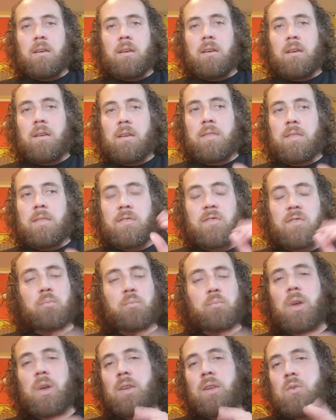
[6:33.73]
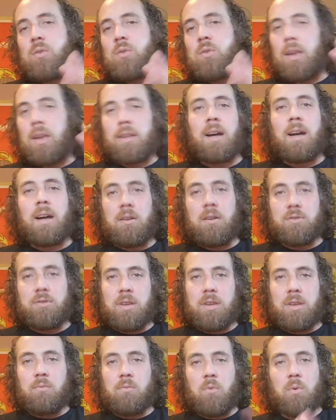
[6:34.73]
This is brand new technology,
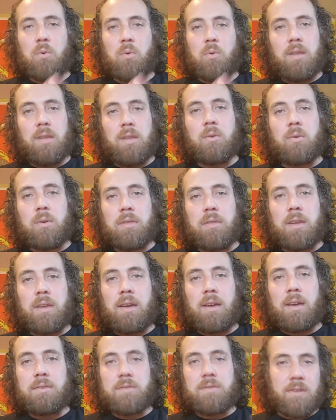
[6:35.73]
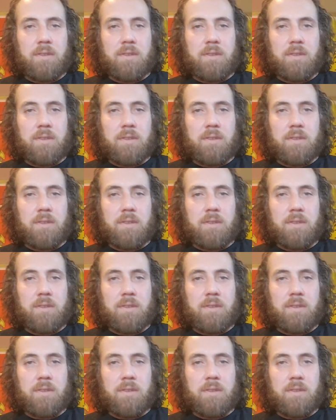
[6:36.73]
what we're dealing with, guys.